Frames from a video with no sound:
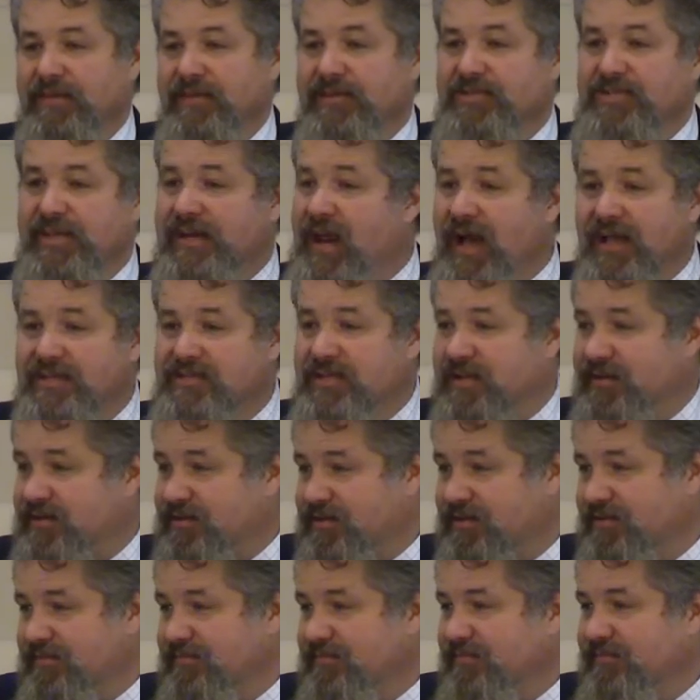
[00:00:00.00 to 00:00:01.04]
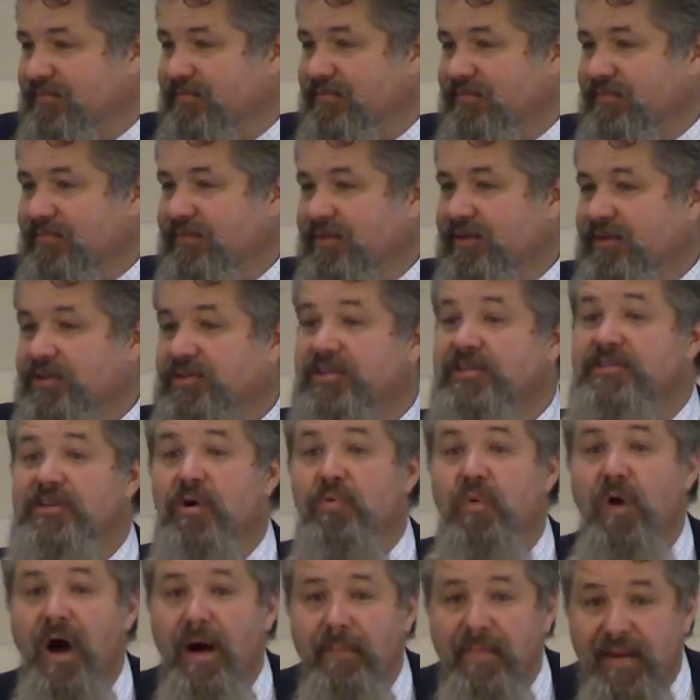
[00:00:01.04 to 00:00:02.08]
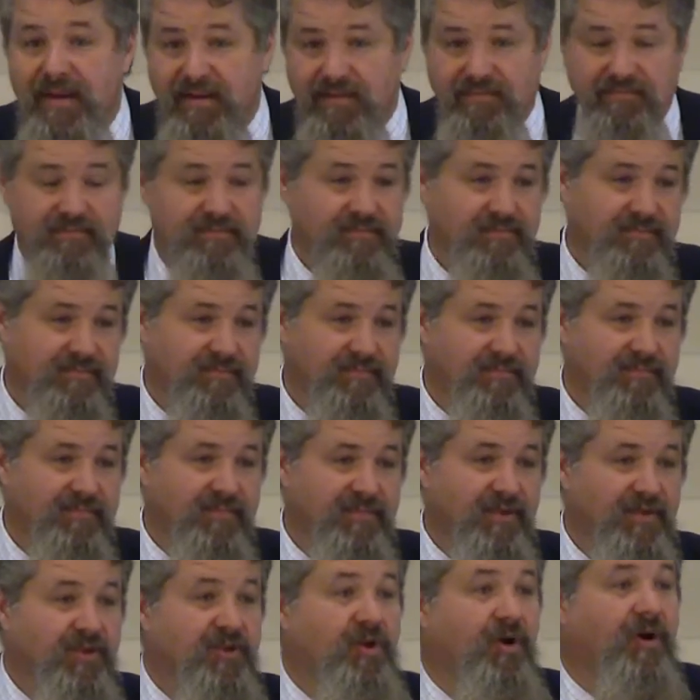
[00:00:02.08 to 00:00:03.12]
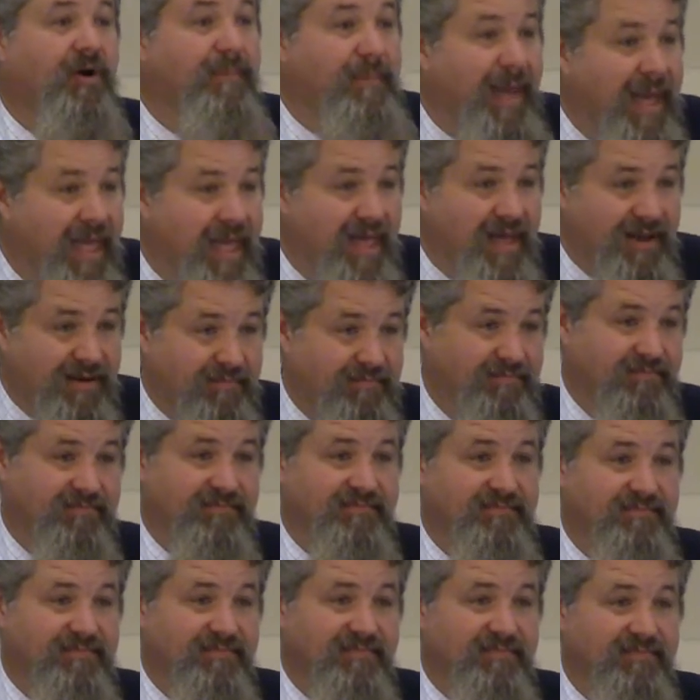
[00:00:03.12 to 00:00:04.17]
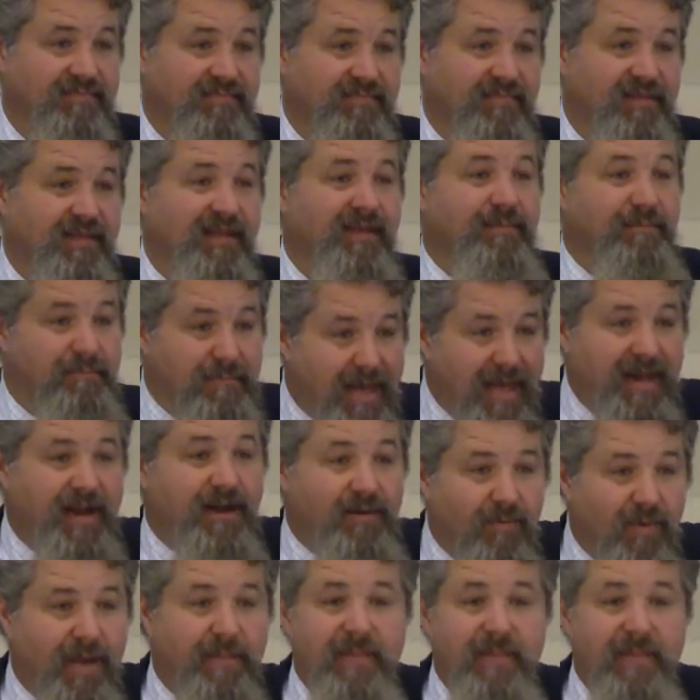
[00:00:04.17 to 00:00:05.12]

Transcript: She doesn't. She's a woman. You're a man. Men and